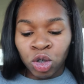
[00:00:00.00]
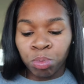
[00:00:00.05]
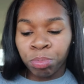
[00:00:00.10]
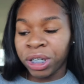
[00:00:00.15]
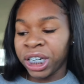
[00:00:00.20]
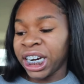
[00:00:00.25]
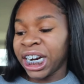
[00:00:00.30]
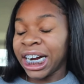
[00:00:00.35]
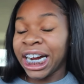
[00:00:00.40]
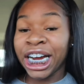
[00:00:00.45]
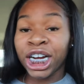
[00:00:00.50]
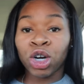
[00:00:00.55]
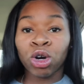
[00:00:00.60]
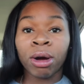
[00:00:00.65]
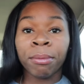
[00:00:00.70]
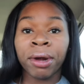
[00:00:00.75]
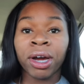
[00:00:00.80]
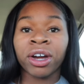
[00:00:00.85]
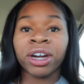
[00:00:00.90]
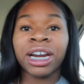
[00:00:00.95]
but yeah i
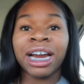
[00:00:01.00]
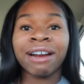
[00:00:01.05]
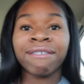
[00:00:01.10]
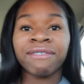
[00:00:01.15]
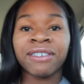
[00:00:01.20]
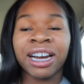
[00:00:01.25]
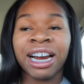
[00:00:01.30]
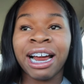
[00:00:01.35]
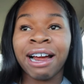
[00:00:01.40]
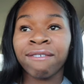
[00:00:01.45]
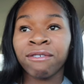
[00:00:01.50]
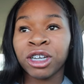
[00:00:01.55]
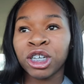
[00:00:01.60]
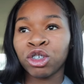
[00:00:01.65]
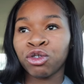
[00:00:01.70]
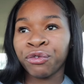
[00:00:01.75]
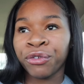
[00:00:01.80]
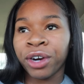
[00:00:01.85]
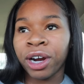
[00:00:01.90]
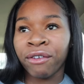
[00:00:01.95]
know i'm not gonna have to have
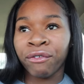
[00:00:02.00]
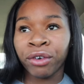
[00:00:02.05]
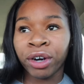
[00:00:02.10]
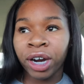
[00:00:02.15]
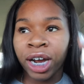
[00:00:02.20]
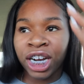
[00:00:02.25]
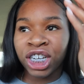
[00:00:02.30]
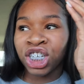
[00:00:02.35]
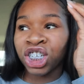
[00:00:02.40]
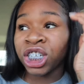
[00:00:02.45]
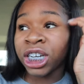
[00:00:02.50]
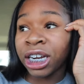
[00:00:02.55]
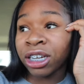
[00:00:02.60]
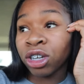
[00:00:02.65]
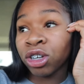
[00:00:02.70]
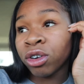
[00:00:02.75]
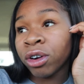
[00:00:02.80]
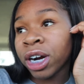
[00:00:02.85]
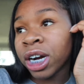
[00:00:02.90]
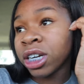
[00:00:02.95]
this forever i just
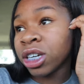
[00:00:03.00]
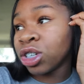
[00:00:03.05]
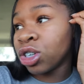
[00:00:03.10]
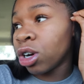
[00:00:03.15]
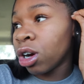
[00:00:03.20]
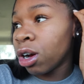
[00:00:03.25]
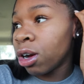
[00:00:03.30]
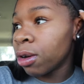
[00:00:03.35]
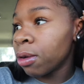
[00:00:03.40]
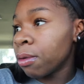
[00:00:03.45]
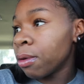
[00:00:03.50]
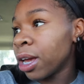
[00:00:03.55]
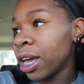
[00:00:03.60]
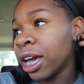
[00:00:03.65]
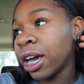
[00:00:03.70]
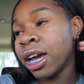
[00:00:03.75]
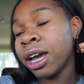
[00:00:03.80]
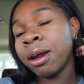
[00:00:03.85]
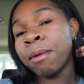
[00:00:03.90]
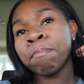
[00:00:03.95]
have to learn how to talk
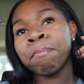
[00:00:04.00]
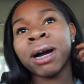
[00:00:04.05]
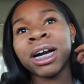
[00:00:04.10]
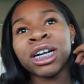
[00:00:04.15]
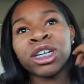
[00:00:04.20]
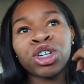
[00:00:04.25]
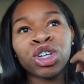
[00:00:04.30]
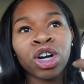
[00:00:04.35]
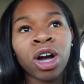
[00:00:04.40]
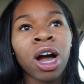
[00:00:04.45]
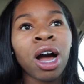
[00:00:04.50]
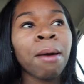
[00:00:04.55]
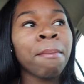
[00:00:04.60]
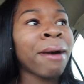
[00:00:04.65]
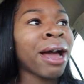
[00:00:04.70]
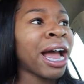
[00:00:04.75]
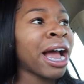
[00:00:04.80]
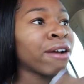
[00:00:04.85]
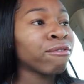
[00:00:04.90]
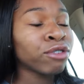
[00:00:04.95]
and my job
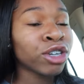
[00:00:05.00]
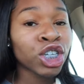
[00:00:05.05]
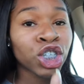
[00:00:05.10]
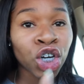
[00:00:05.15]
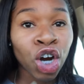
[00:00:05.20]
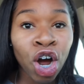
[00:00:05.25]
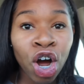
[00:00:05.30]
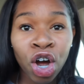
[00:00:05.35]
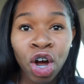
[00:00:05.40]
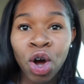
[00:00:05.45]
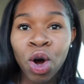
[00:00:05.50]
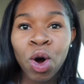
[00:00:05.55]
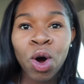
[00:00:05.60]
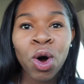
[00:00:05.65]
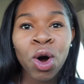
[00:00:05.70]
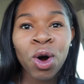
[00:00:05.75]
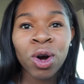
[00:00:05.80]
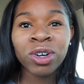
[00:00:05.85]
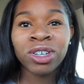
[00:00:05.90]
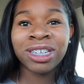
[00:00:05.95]
i have to talk
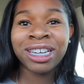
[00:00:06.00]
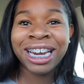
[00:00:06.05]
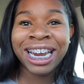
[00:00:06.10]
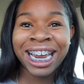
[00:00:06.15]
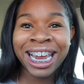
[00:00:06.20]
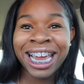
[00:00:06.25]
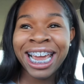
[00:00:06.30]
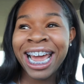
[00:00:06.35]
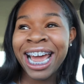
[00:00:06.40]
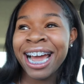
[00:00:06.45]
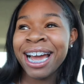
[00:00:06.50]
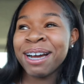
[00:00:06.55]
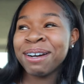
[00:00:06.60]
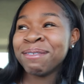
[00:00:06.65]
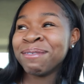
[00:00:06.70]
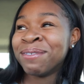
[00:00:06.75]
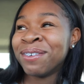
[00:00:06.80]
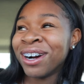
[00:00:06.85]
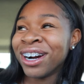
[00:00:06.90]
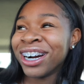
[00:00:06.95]
all day
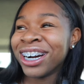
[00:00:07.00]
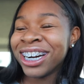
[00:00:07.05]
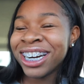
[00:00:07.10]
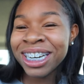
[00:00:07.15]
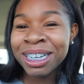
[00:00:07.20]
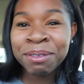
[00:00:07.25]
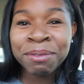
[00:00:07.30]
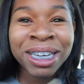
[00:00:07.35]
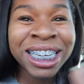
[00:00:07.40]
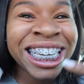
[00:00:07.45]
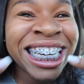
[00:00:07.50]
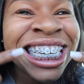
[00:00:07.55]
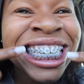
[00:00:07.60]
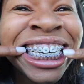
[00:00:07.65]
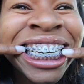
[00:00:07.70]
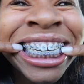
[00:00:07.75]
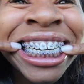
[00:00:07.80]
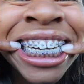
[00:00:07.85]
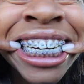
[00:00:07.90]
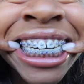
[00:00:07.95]
at work but yeah
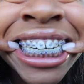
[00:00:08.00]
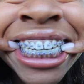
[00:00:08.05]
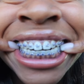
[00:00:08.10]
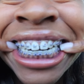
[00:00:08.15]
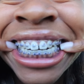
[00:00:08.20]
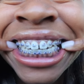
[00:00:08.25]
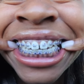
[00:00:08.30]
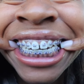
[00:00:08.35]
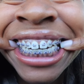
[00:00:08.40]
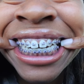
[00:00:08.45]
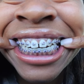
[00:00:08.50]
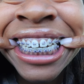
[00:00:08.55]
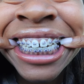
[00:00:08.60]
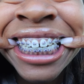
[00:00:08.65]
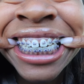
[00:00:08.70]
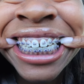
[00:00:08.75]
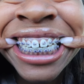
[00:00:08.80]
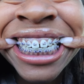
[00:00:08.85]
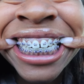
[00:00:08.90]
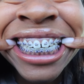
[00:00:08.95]
these
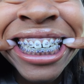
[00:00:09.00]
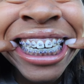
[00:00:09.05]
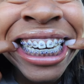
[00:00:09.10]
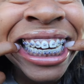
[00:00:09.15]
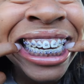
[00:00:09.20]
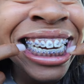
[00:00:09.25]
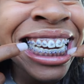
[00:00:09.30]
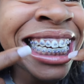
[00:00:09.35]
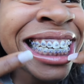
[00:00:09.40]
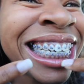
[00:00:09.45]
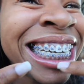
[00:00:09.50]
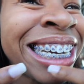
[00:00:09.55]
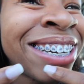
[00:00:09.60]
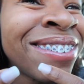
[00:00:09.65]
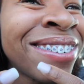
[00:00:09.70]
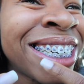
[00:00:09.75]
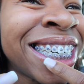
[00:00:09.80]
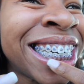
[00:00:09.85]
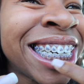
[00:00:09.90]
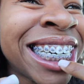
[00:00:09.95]
conversations i got
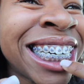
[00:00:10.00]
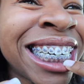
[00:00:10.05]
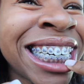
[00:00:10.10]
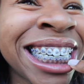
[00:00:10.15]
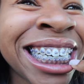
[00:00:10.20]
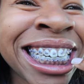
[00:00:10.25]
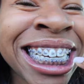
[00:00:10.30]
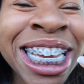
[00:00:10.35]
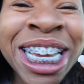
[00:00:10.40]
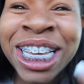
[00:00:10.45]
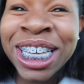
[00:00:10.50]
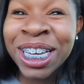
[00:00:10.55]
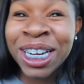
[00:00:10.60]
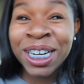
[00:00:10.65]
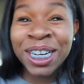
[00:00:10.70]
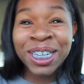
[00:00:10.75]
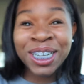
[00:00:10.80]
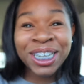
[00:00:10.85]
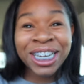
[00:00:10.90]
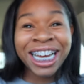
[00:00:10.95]
lavender
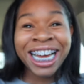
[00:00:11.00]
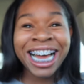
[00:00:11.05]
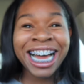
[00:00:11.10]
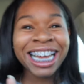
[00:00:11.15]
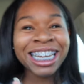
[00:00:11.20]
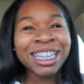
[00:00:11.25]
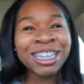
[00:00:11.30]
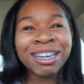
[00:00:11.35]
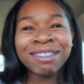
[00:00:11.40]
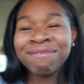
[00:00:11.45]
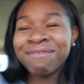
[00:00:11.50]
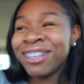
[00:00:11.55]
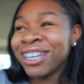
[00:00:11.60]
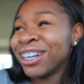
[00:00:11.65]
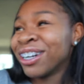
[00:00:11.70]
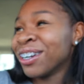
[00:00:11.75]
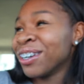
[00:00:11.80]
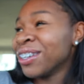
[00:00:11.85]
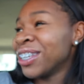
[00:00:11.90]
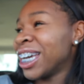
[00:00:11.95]
y'all i love
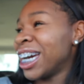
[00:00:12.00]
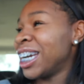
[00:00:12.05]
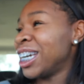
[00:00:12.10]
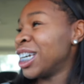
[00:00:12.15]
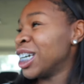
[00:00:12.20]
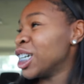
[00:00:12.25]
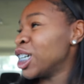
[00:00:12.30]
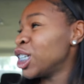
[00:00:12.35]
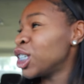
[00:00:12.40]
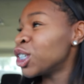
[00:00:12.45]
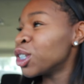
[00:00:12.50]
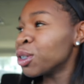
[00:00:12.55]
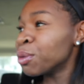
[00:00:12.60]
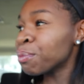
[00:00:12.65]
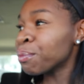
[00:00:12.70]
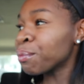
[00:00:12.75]
the girl that does